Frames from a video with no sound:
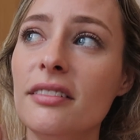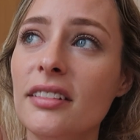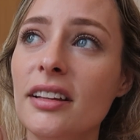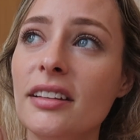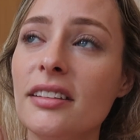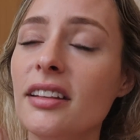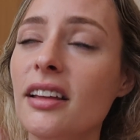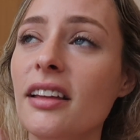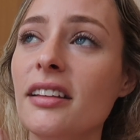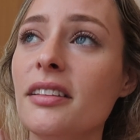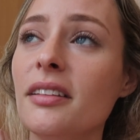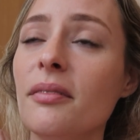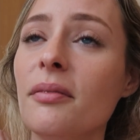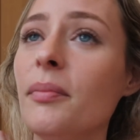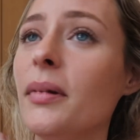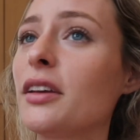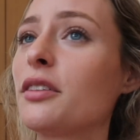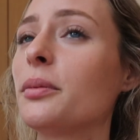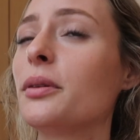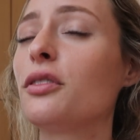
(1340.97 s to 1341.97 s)
It
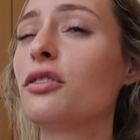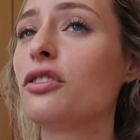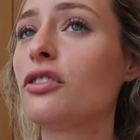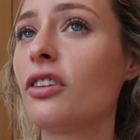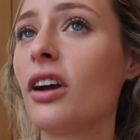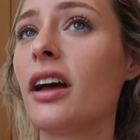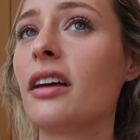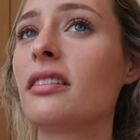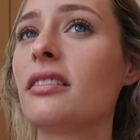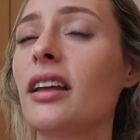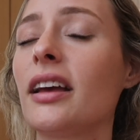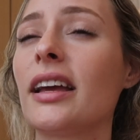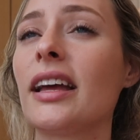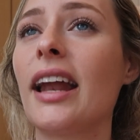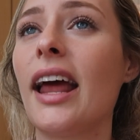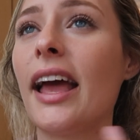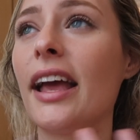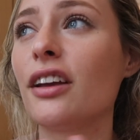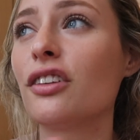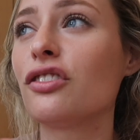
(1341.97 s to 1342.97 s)
makes me stressed. I
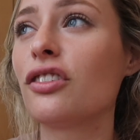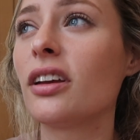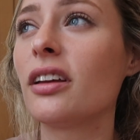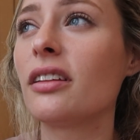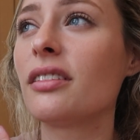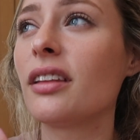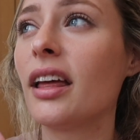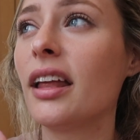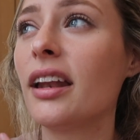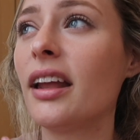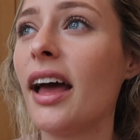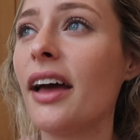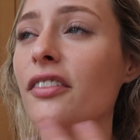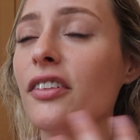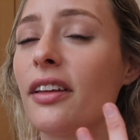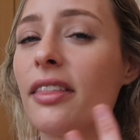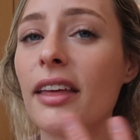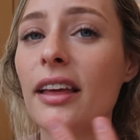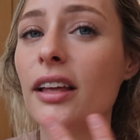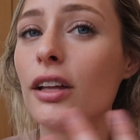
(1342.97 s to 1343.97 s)
get anxious and
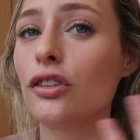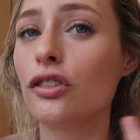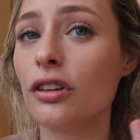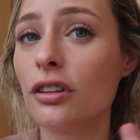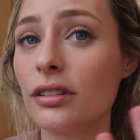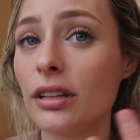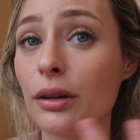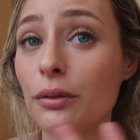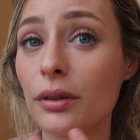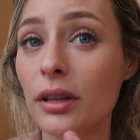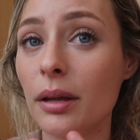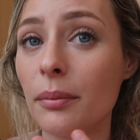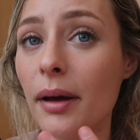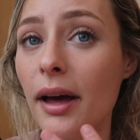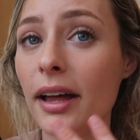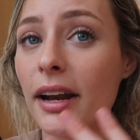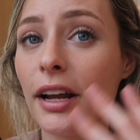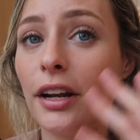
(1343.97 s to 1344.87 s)
everything turns out really bad.